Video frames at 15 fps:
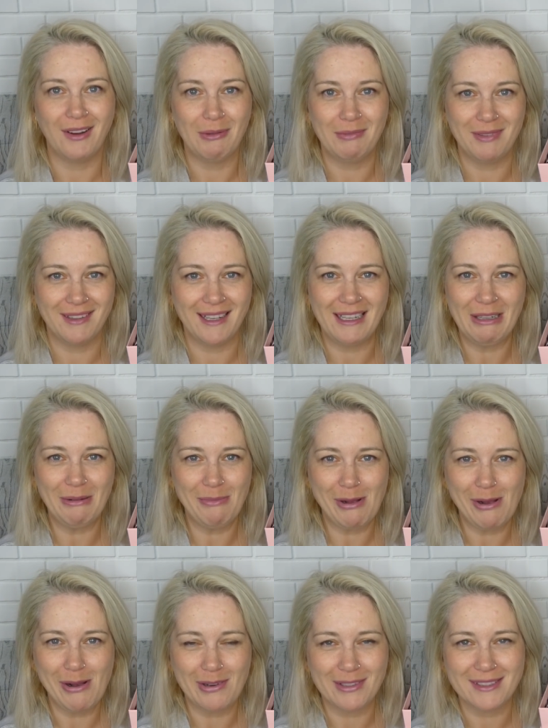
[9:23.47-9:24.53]
I hope you like your
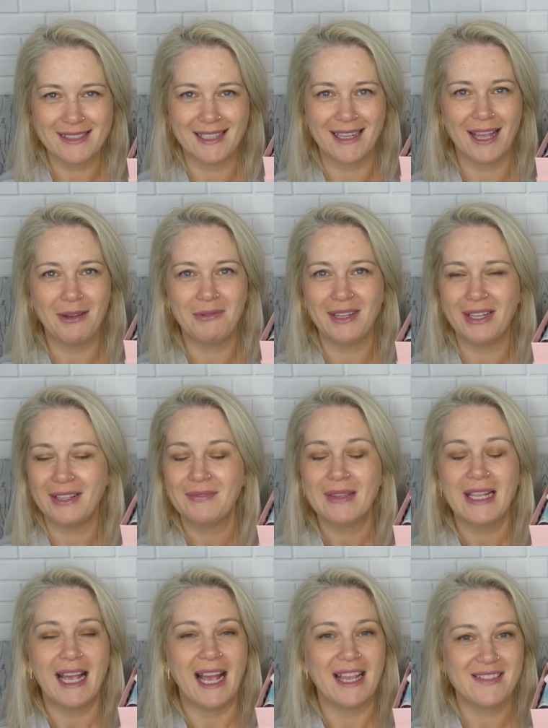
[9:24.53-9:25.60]
box. I can't wait.
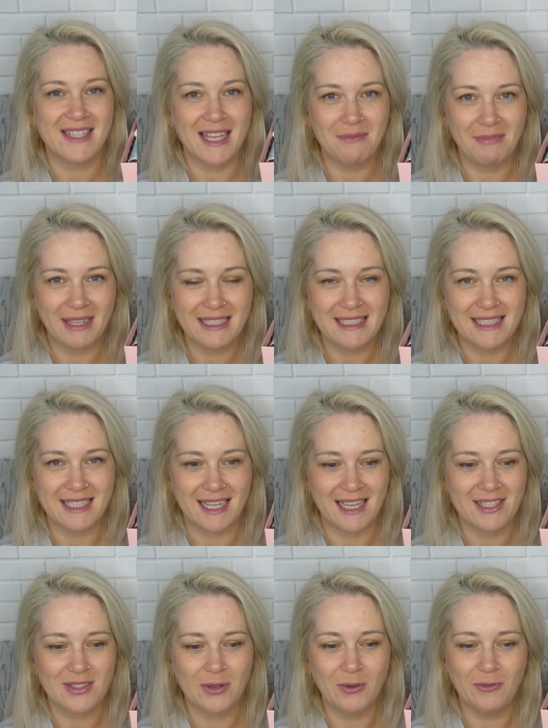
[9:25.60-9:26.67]
I sent mine
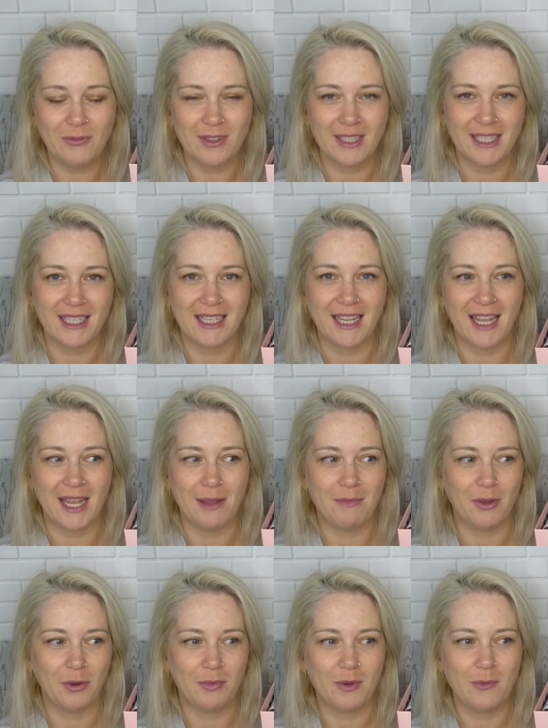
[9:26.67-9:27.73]
today, so hopefully
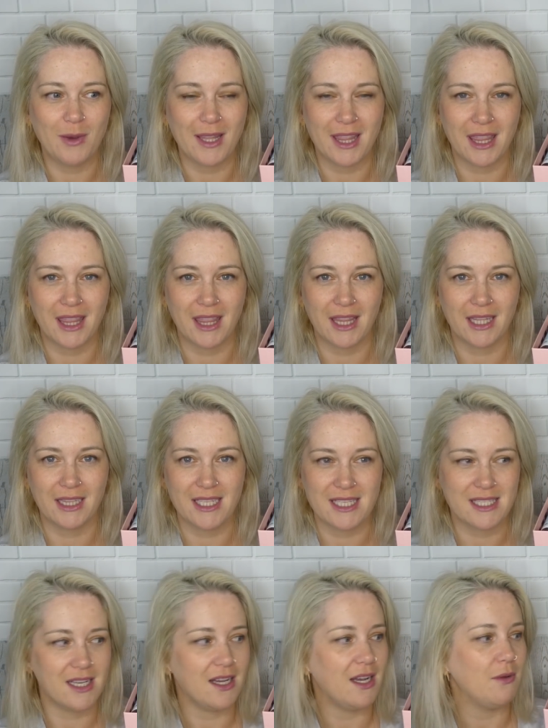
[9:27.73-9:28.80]
um, it'll be with
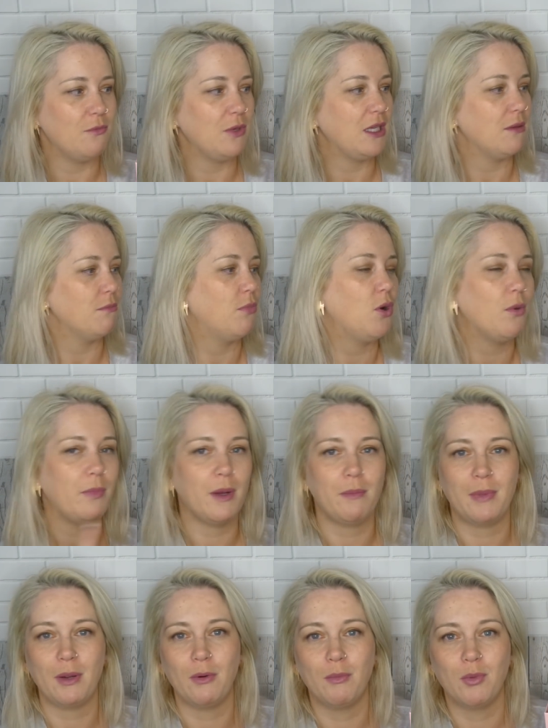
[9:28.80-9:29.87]
Lisa and we can pop
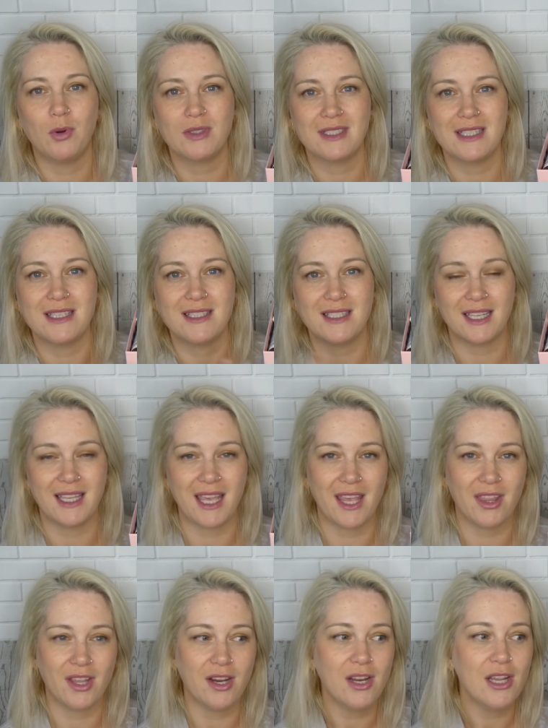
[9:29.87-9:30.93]
up our boxes
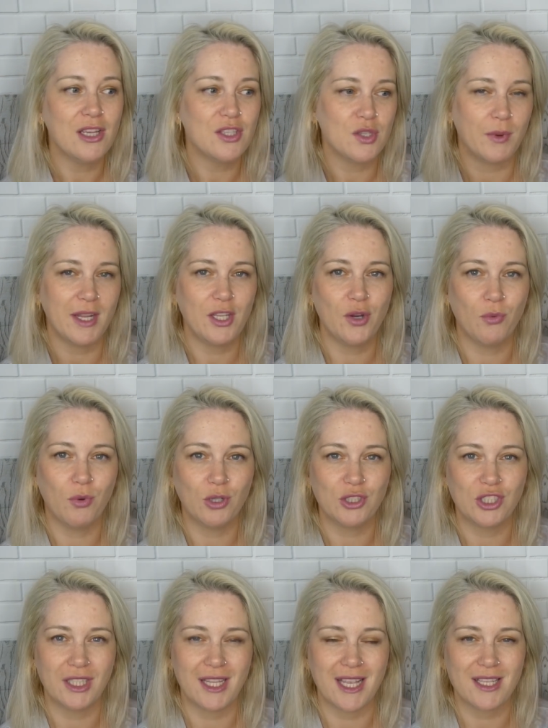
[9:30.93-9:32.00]
together. So when you're
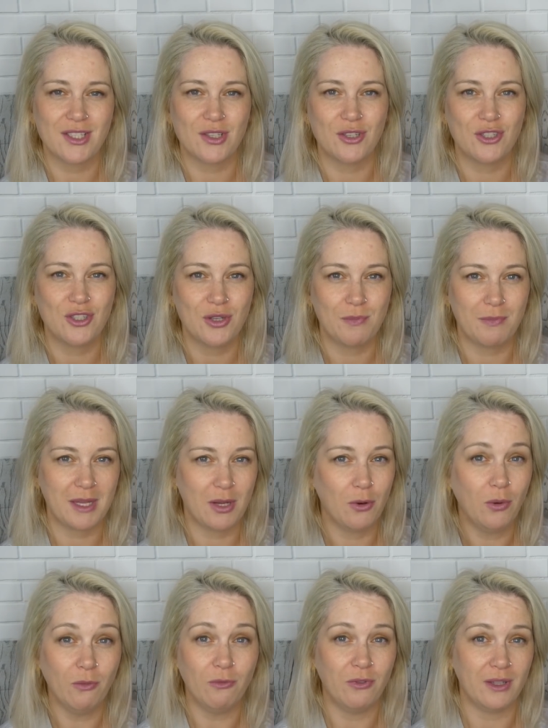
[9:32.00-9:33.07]
watching this, you should be
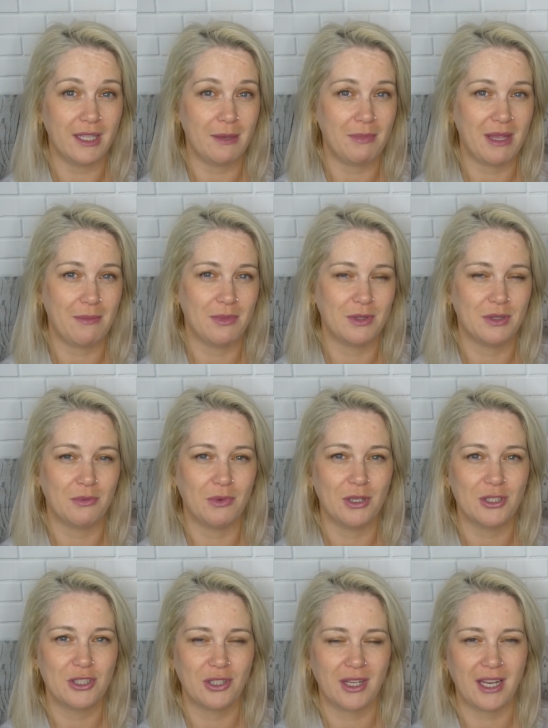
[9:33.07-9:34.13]
hopefully be able to
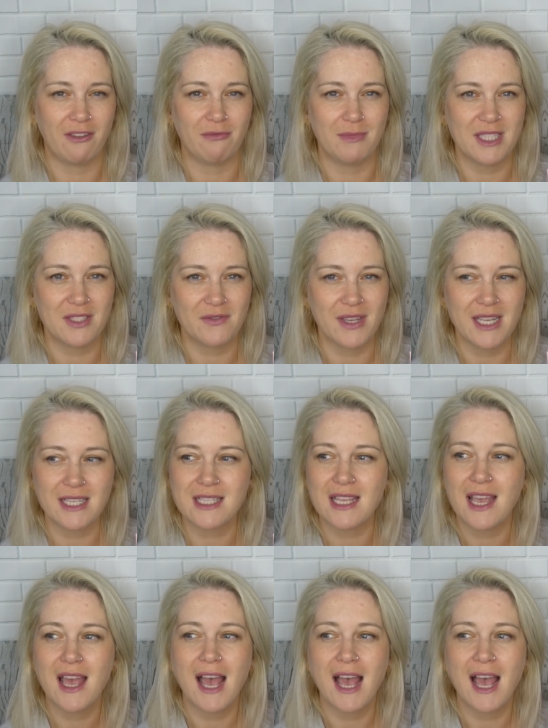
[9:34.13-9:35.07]
watch Creative Misfits.